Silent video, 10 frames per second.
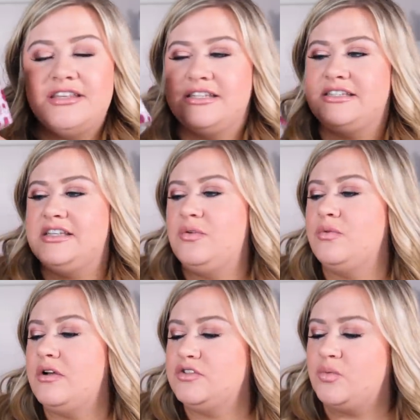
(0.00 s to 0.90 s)
This is the
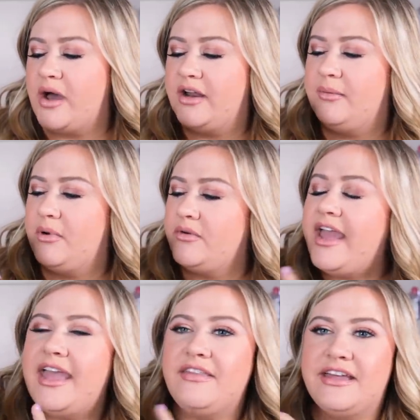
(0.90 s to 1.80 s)
Rosewater
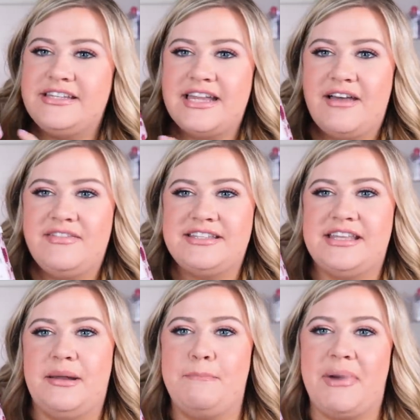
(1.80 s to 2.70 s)
Meringue. They did have this
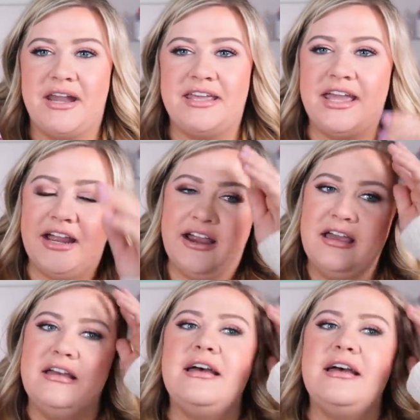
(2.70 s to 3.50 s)
in body care